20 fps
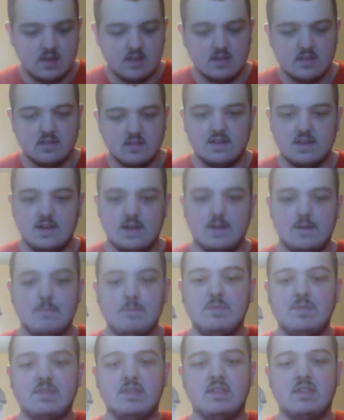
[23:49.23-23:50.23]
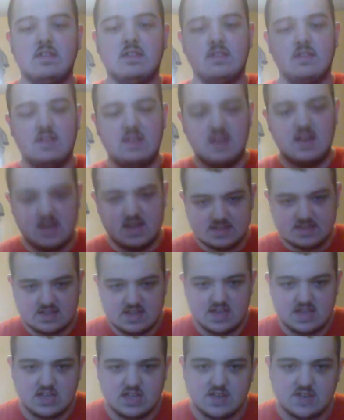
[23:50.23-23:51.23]
So, yes,
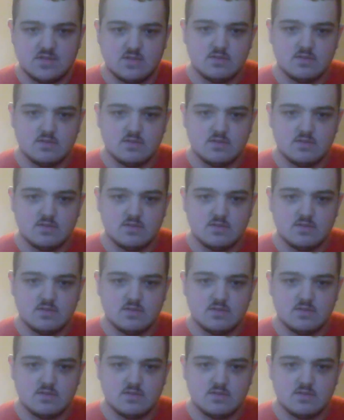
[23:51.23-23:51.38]
thank you for